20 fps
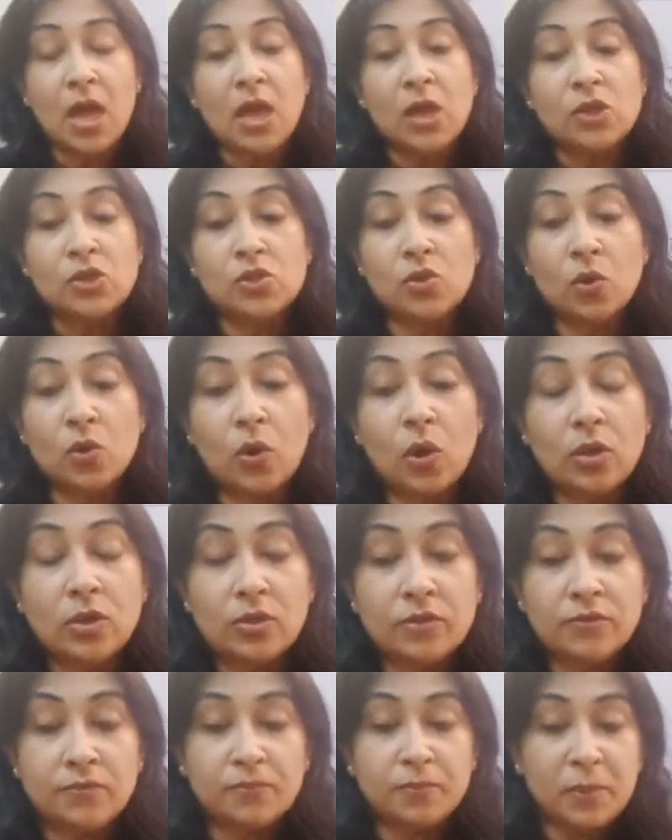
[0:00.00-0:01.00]
So
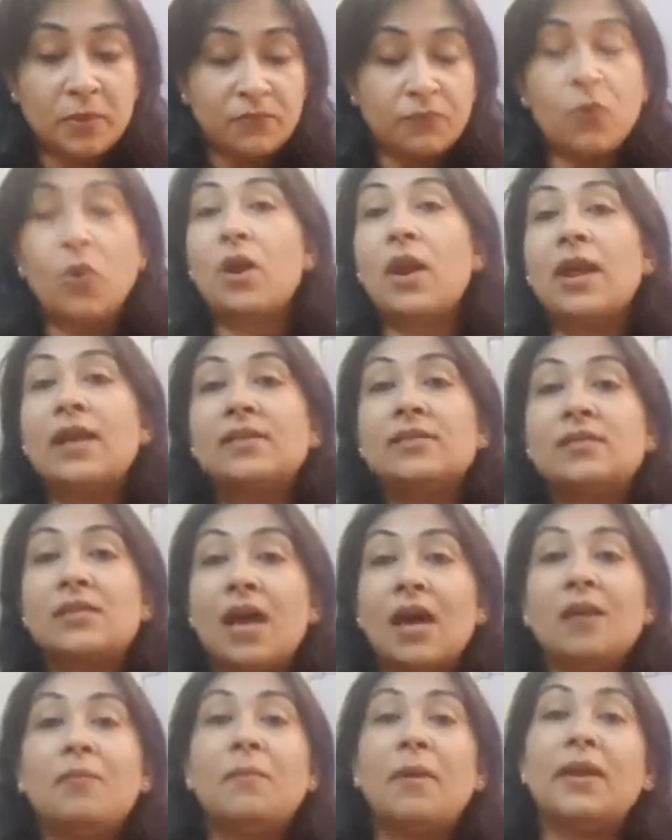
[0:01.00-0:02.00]
before I
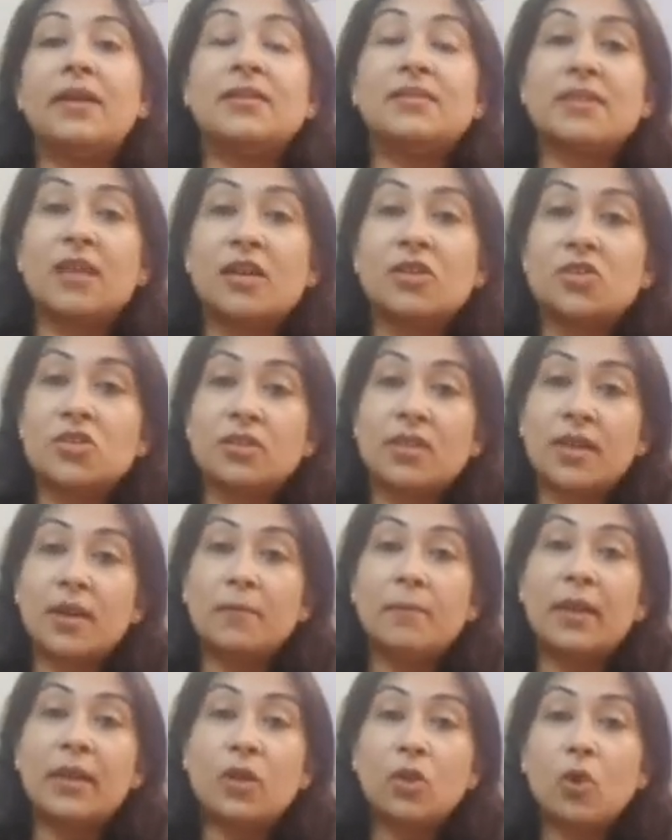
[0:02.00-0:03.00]
start my discussion, there
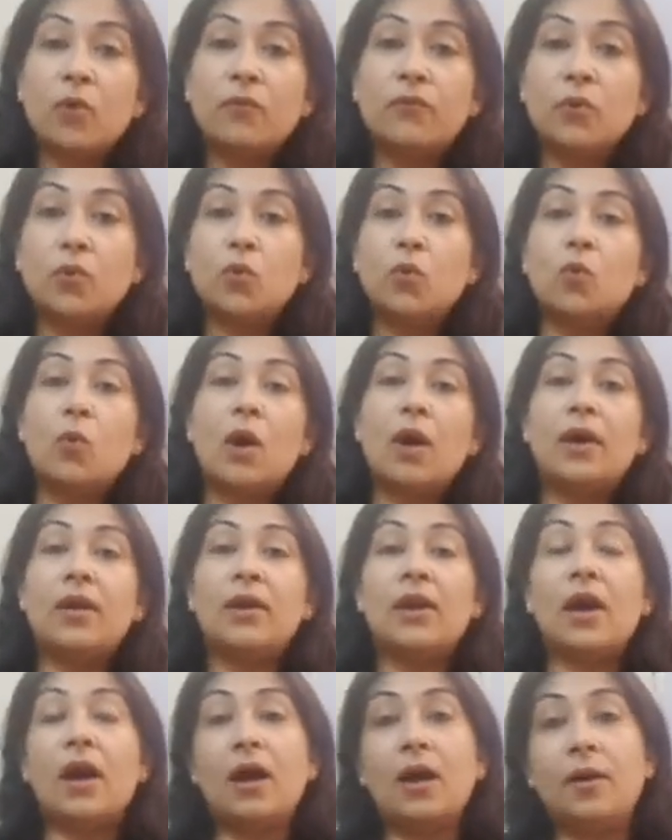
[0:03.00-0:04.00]
are many of you who
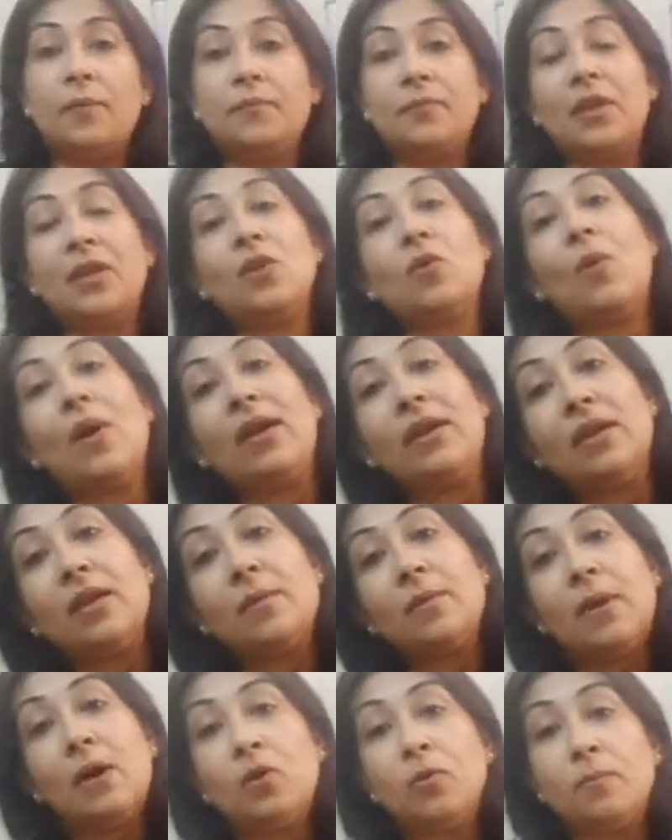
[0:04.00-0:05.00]
are inquiring
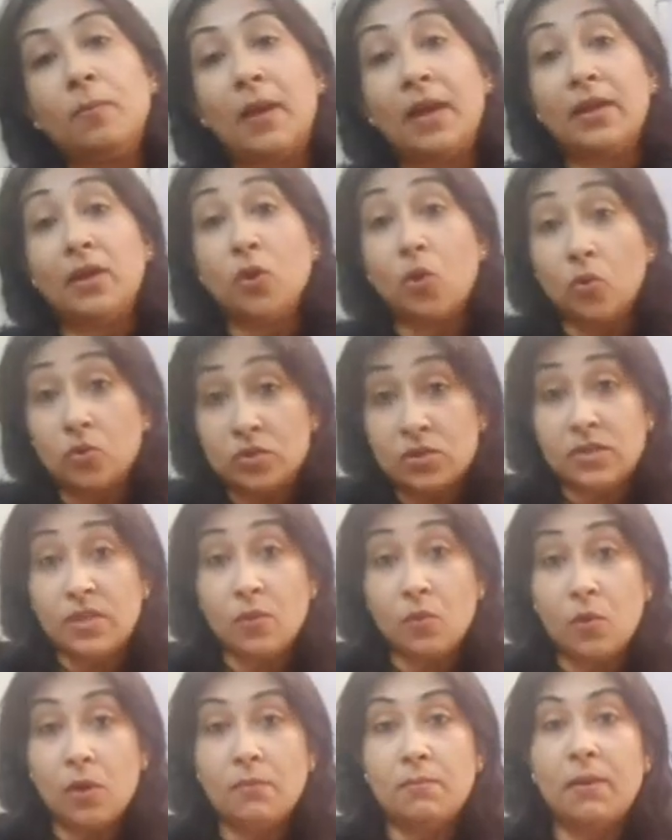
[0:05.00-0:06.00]
about my notes. They
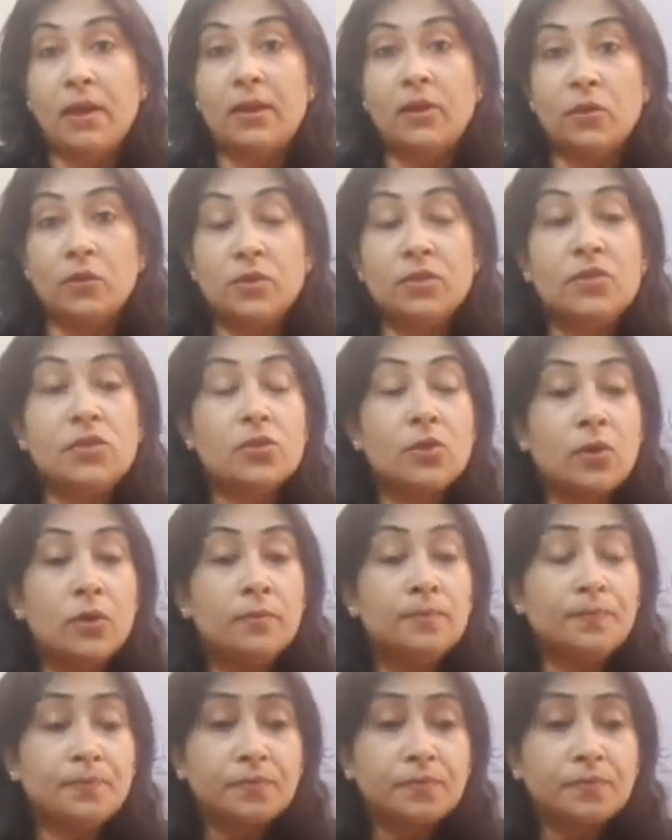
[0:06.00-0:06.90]
want my notes. So